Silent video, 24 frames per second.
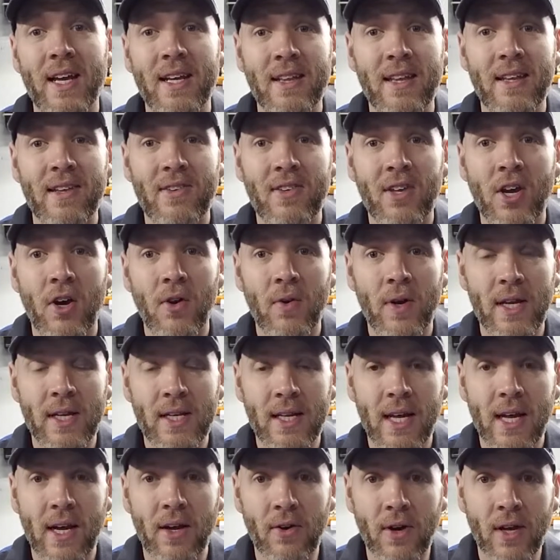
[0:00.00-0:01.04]
this coating
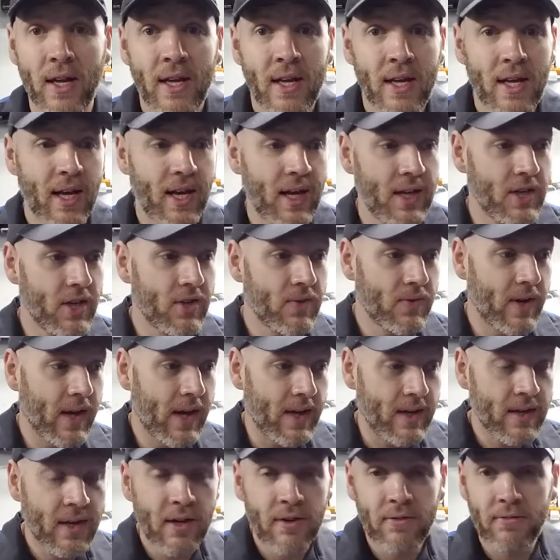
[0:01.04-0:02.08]
down. And you've
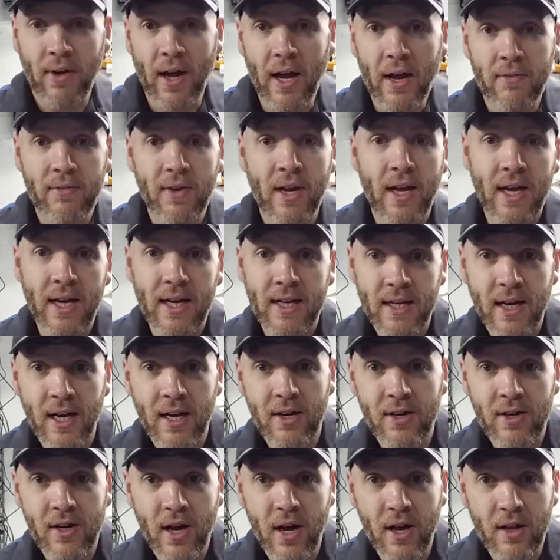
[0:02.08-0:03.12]
got $500 to
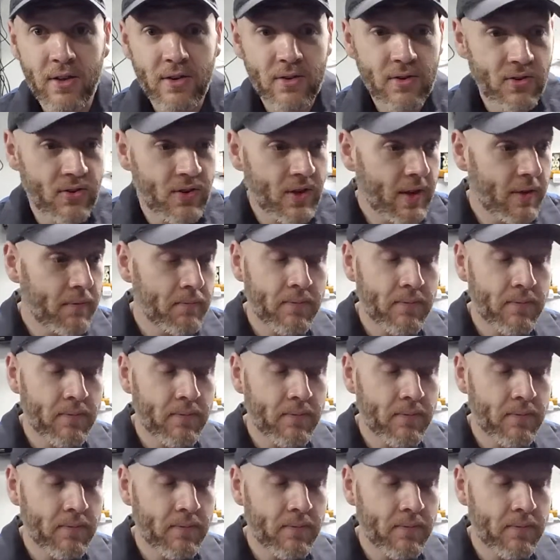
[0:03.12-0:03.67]
$800,